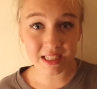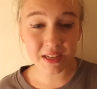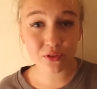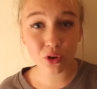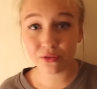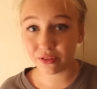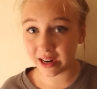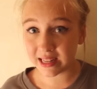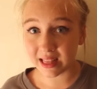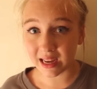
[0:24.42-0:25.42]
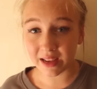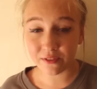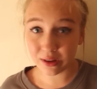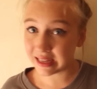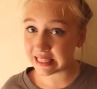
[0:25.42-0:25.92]
And if you're afraid that
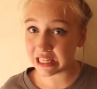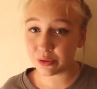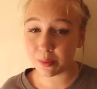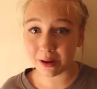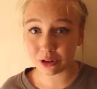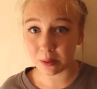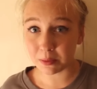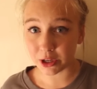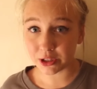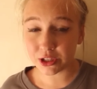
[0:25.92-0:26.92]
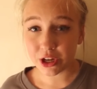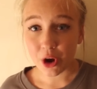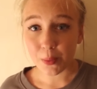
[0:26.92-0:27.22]
if you get in you won't be able to upload,